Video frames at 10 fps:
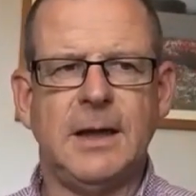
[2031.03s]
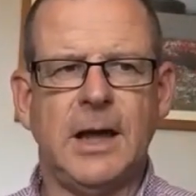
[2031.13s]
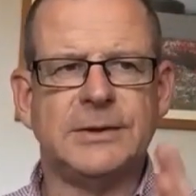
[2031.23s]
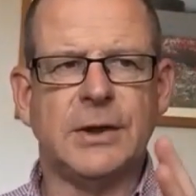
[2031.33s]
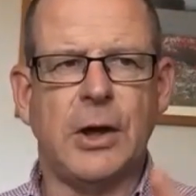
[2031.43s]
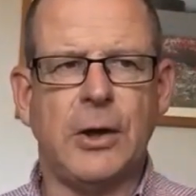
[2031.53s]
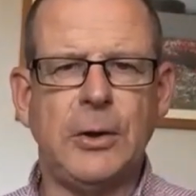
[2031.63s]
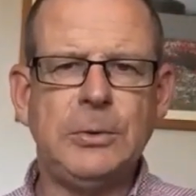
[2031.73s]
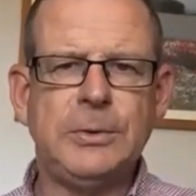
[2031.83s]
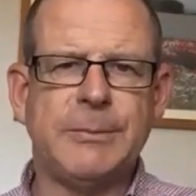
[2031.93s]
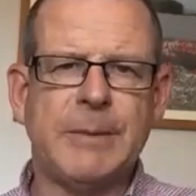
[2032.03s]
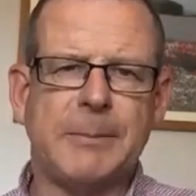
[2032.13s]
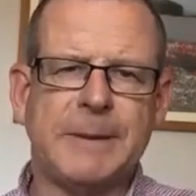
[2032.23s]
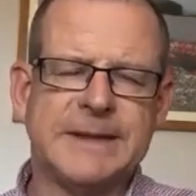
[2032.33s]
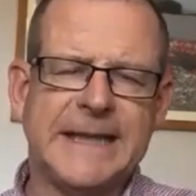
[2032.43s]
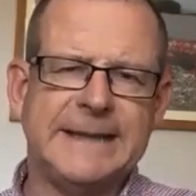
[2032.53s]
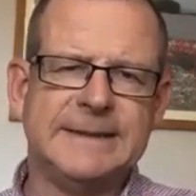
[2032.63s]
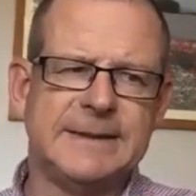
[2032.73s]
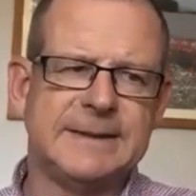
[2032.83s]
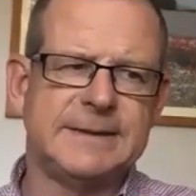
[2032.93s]
and to hold them up and to
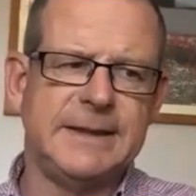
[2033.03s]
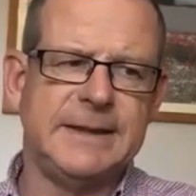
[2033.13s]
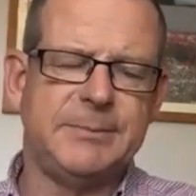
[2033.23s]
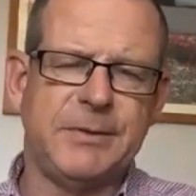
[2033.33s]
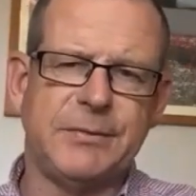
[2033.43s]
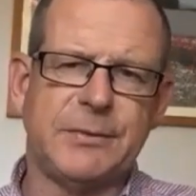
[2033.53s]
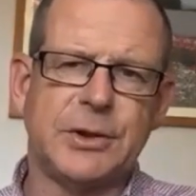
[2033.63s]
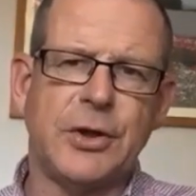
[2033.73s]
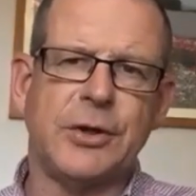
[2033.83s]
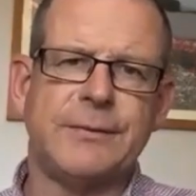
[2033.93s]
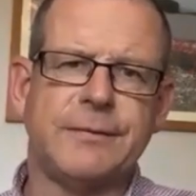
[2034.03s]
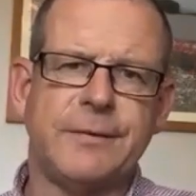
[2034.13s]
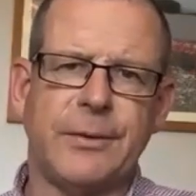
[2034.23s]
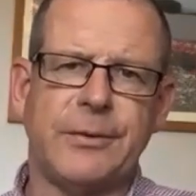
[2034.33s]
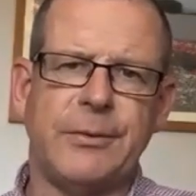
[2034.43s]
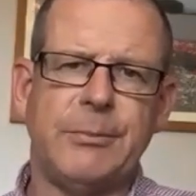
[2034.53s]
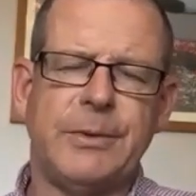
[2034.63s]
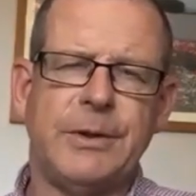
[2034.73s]
intercede before God for them.